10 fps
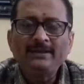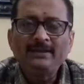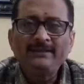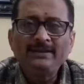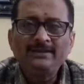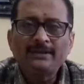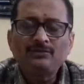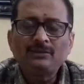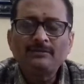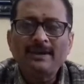giving
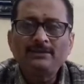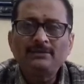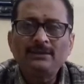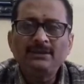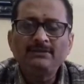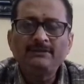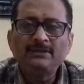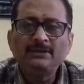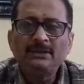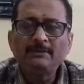sexual maturity,
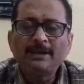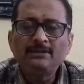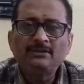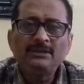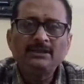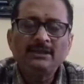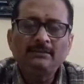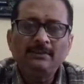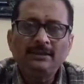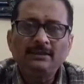physical maturity and
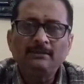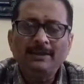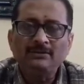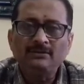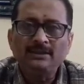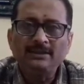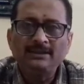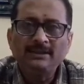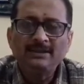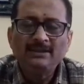mental maturity.
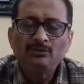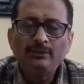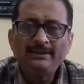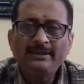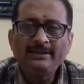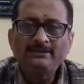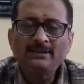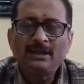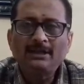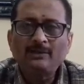3 things
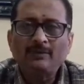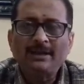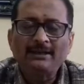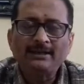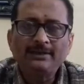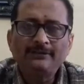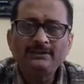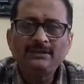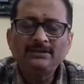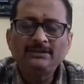are required, and
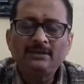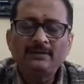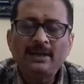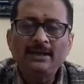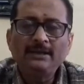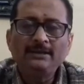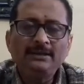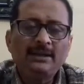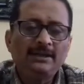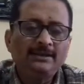deficiency of iodine
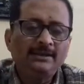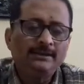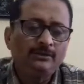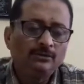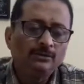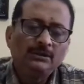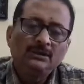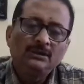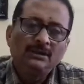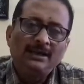can lead to
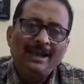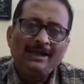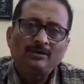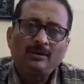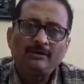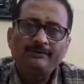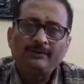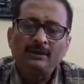lack of